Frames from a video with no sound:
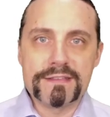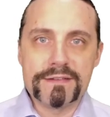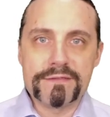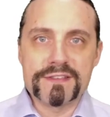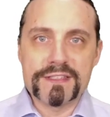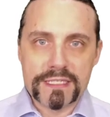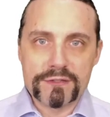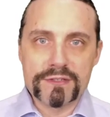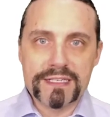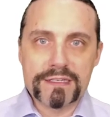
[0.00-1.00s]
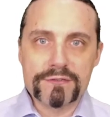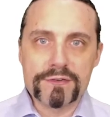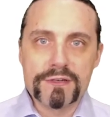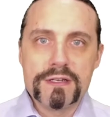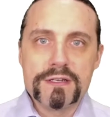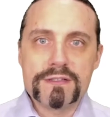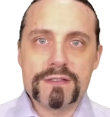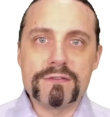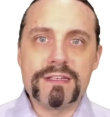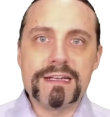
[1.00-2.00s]
everything together
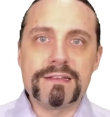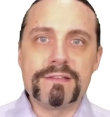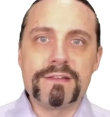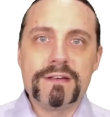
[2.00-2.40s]
so that